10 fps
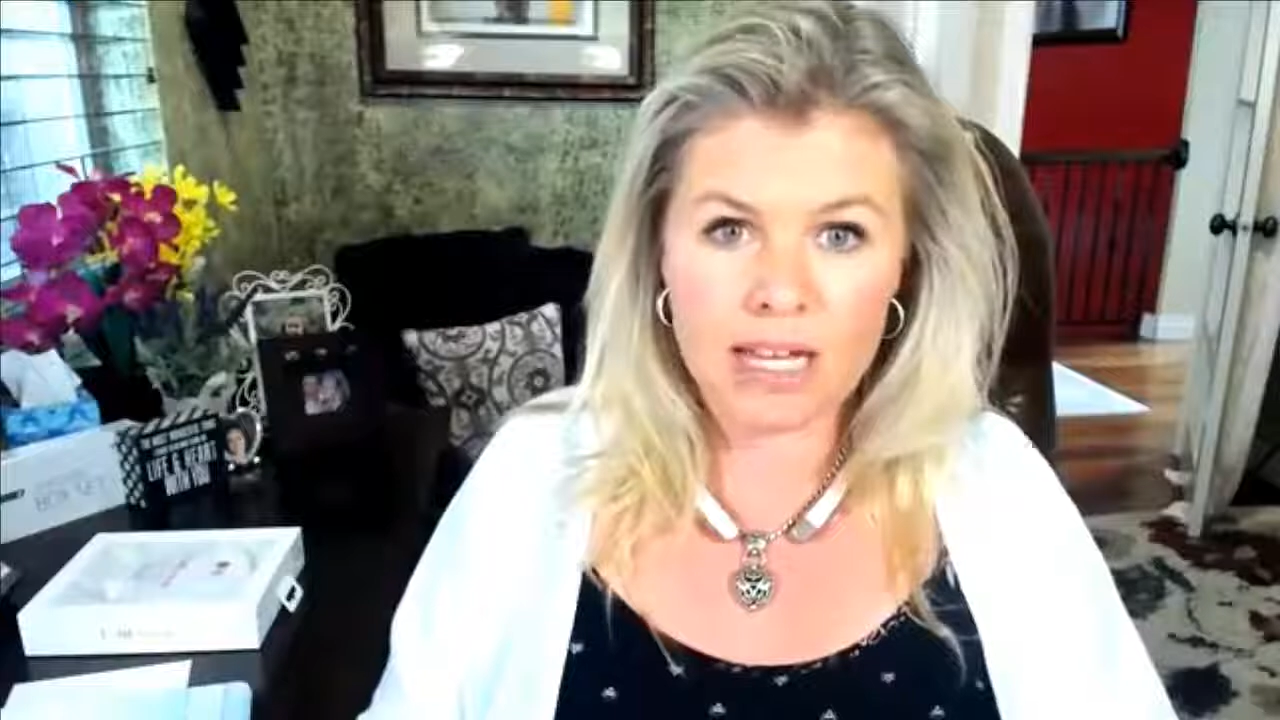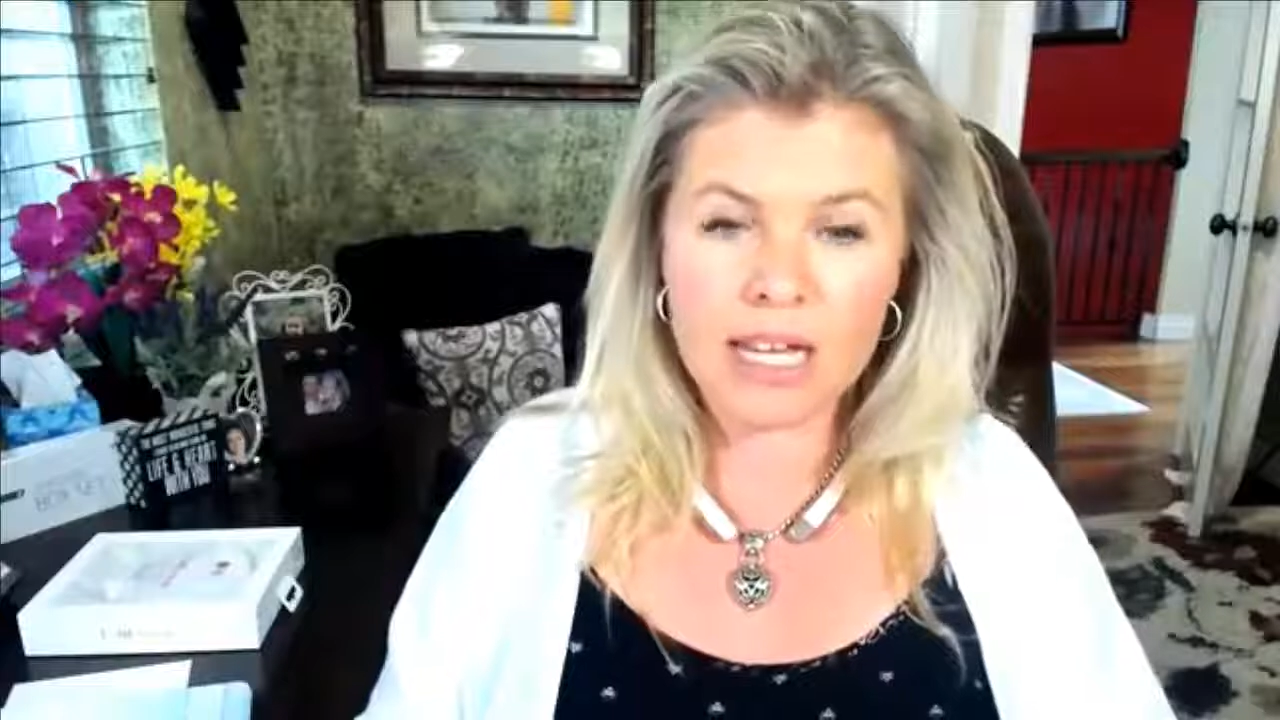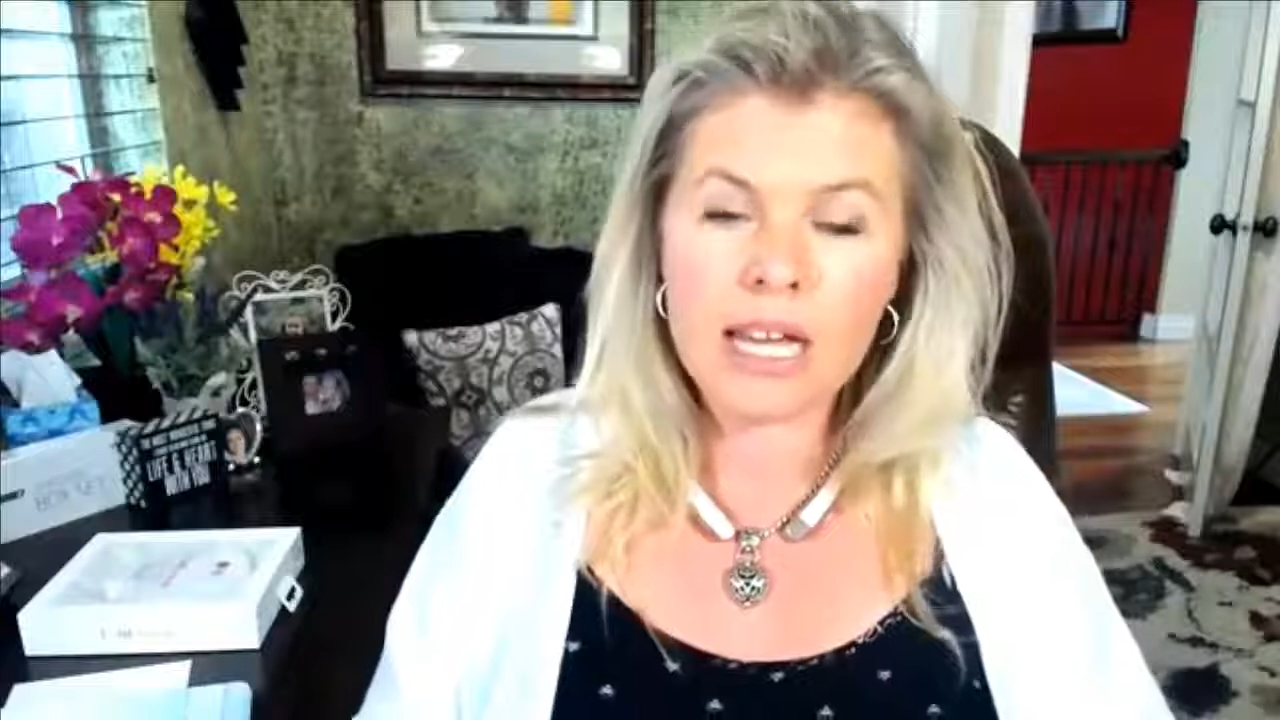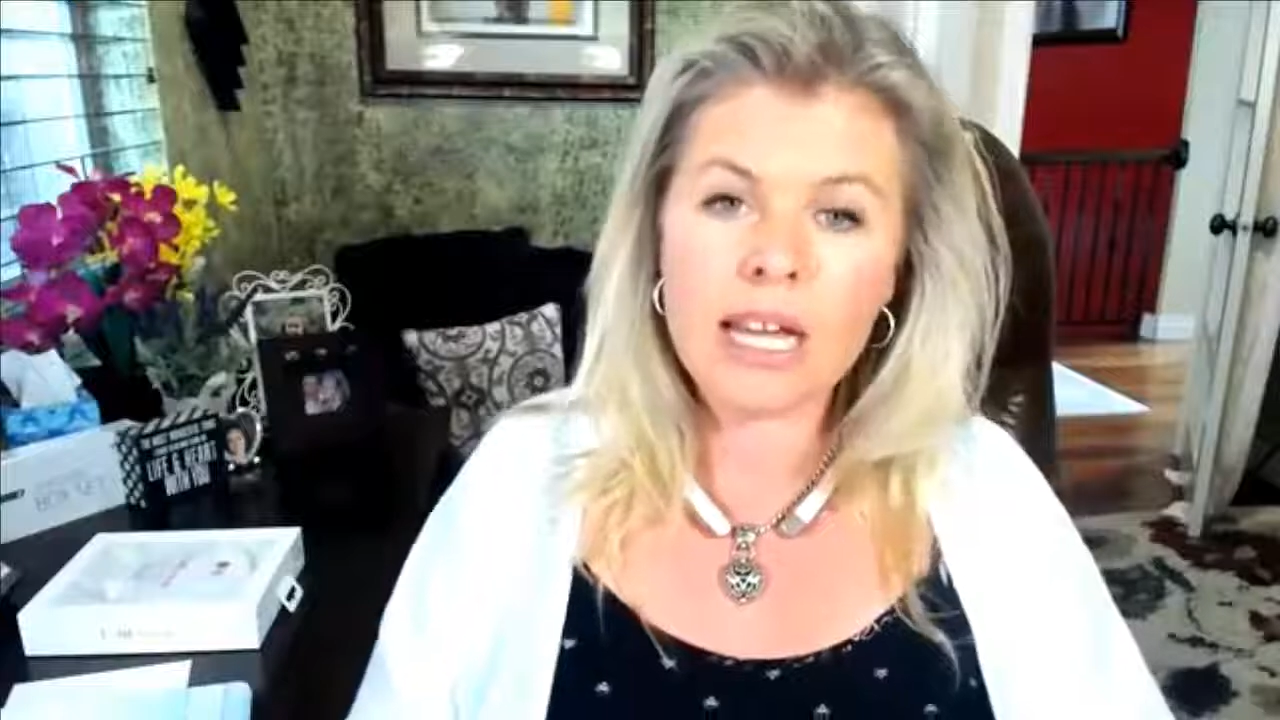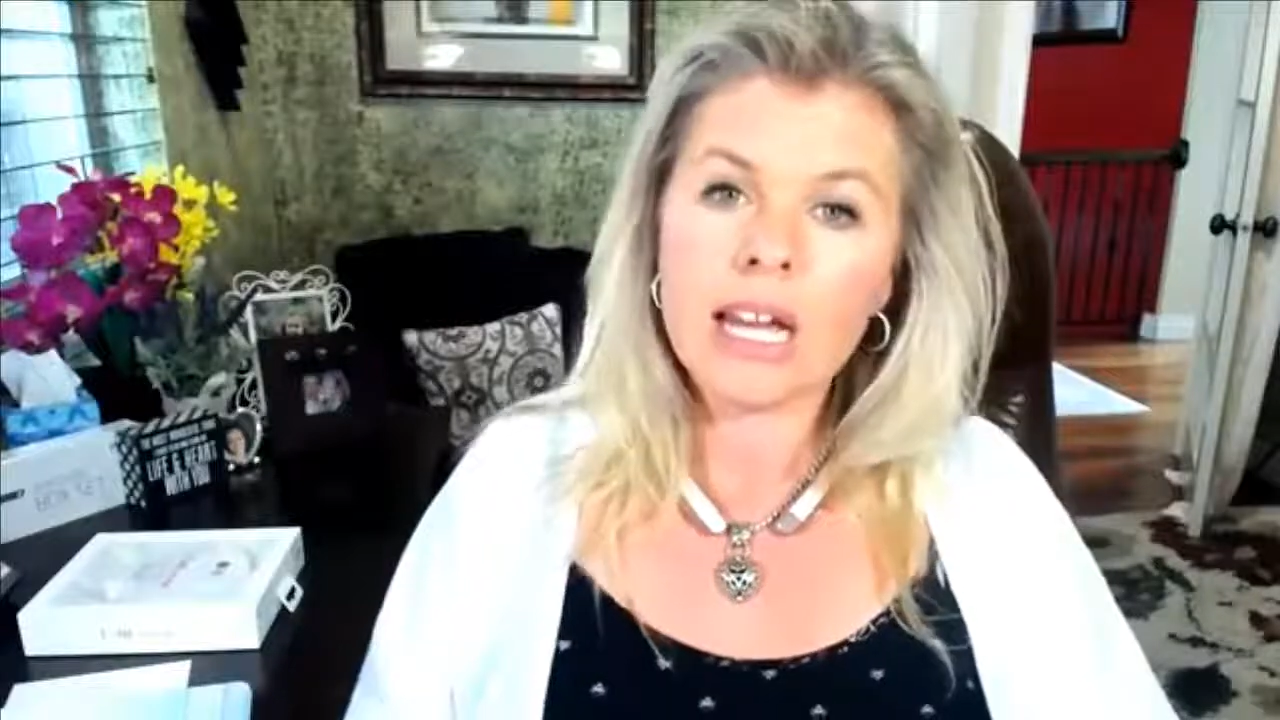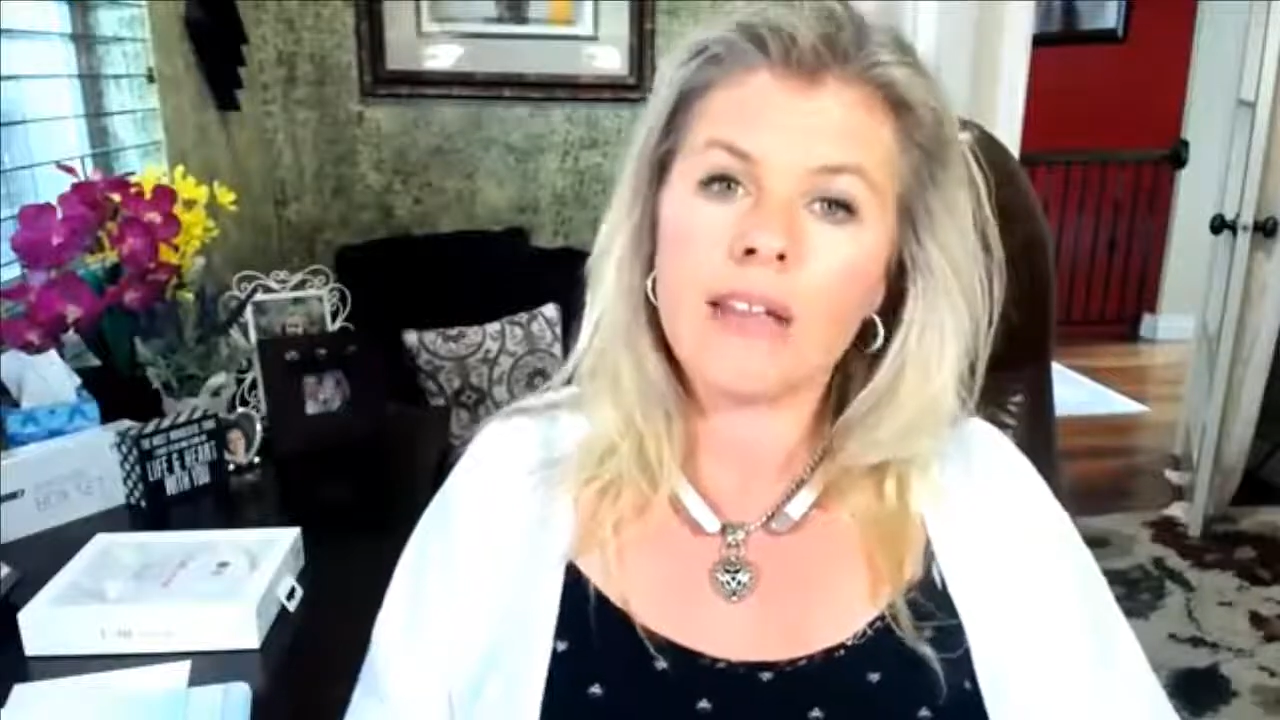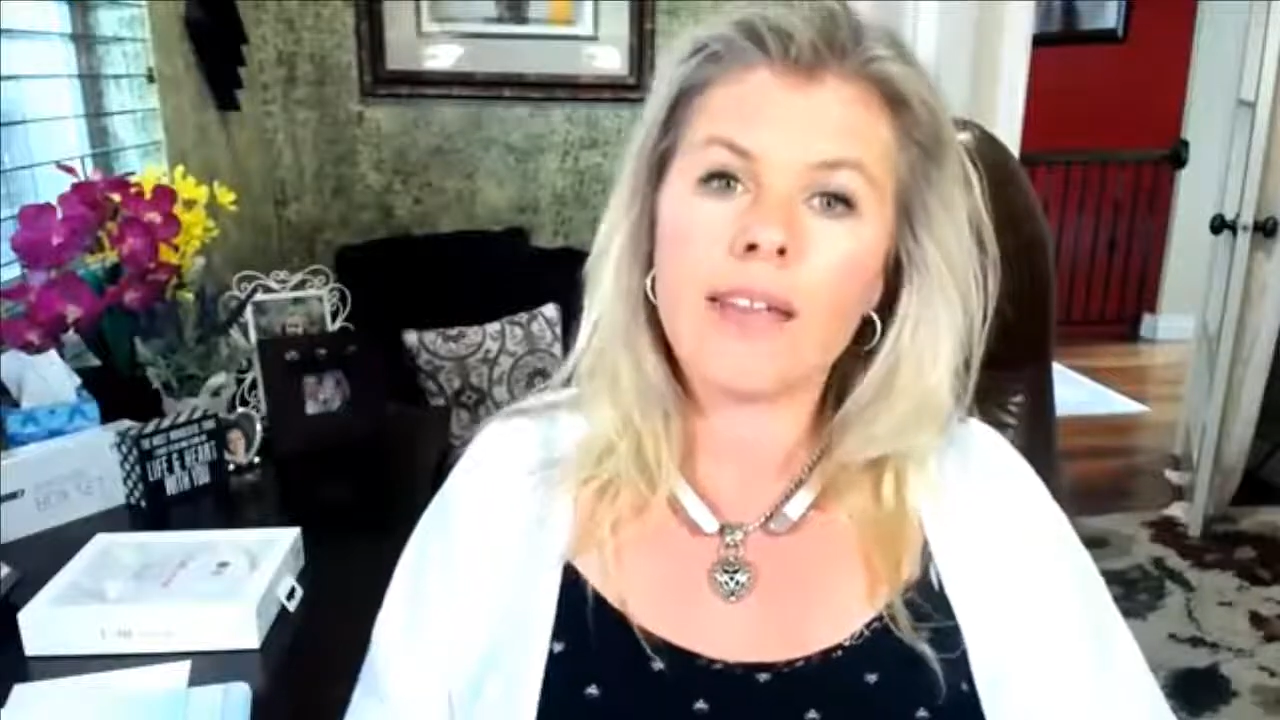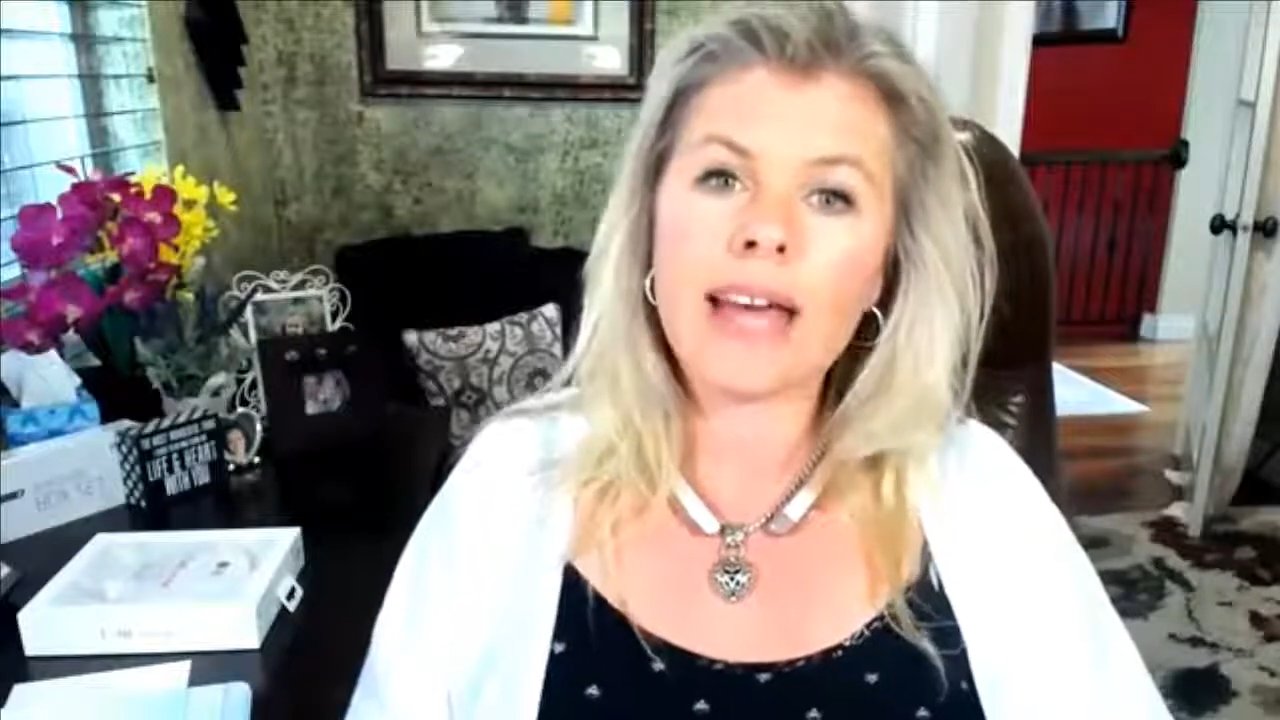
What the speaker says: someone?